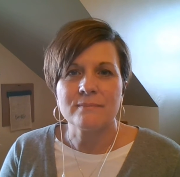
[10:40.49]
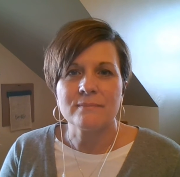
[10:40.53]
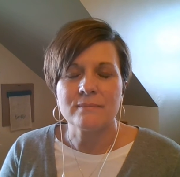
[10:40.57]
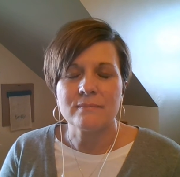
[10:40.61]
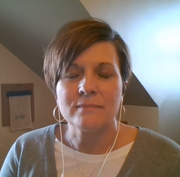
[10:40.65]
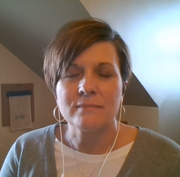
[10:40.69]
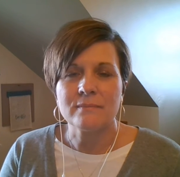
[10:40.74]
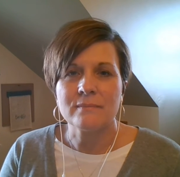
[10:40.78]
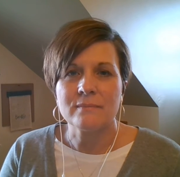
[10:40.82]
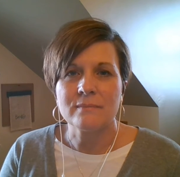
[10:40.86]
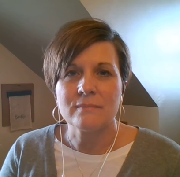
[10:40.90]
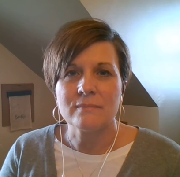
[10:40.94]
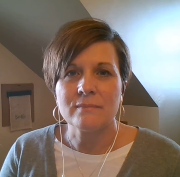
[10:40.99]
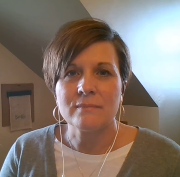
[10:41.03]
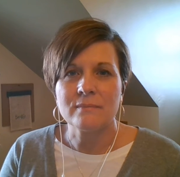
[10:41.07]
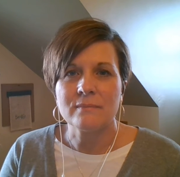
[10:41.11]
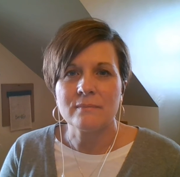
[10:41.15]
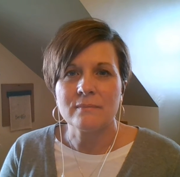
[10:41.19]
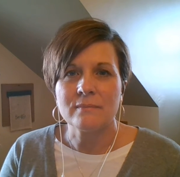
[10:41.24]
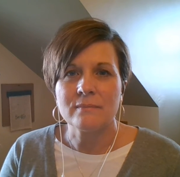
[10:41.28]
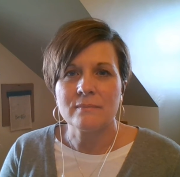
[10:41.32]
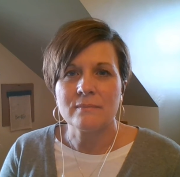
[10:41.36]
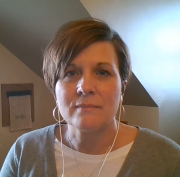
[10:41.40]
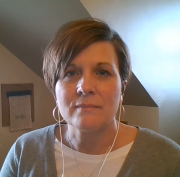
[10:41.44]

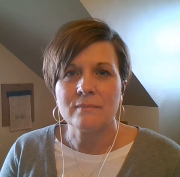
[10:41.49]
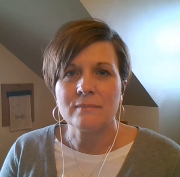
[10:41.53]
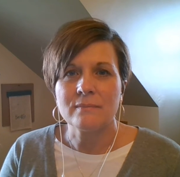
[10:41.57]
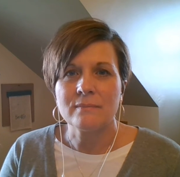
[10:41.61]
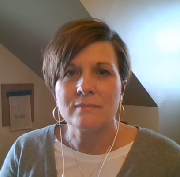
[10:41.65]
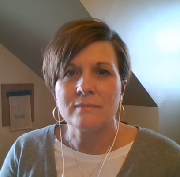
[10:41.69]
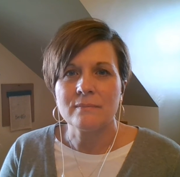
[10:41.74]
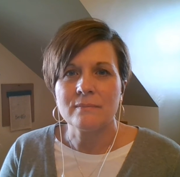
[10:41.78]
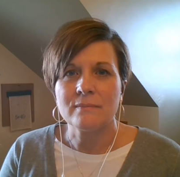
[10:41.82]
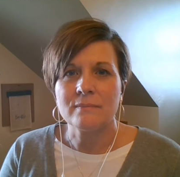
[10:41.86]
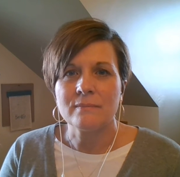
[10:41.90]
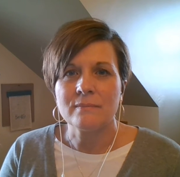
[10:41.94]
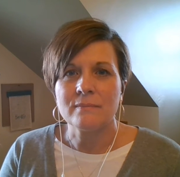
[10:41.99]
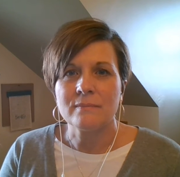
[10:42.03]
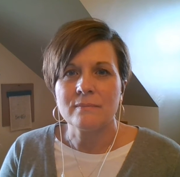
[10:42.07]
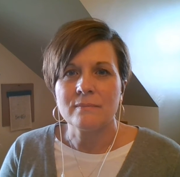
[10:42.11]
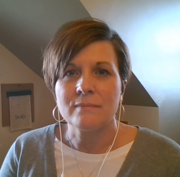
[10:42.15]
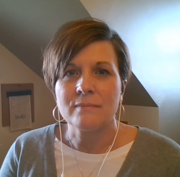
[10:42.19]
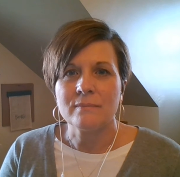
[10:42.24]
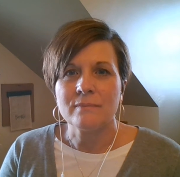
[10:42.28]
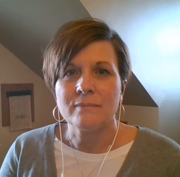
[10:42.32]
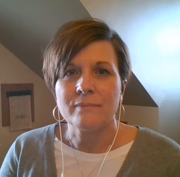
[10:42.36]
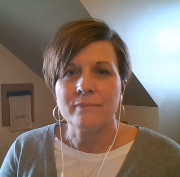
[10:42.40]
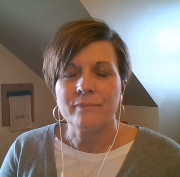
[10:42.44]

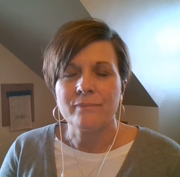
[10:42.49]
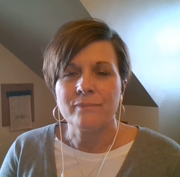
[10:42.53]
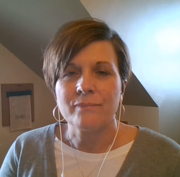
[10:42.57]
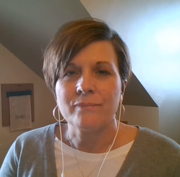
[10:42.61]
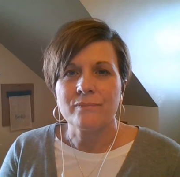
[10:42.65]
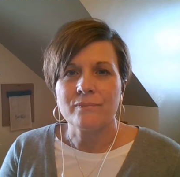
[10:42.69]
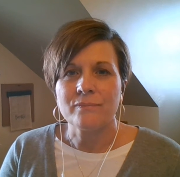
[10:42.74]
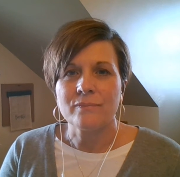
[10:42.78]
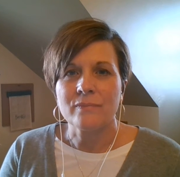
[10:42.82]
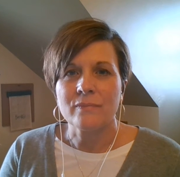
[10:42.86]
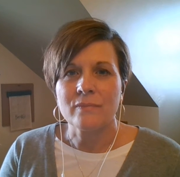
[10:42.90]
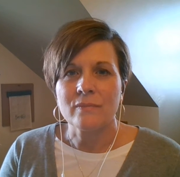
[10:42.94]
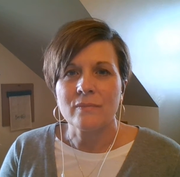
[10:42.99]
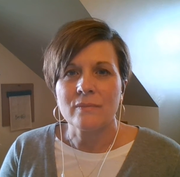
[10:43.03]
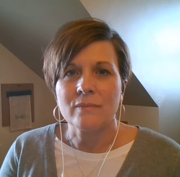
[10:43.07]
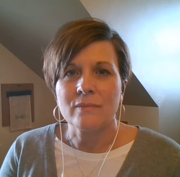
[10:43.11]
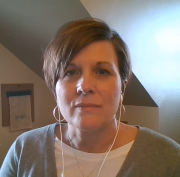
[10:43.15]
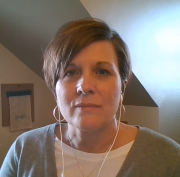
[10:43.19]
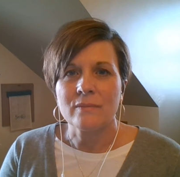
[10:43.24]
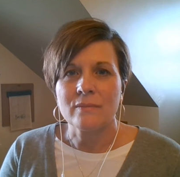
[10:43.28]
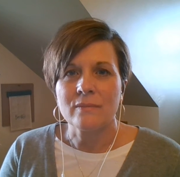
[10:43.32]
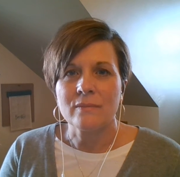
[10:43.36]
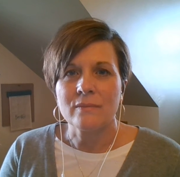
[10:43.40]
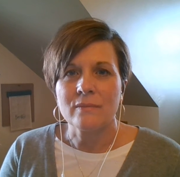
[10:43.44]
Nothing is said.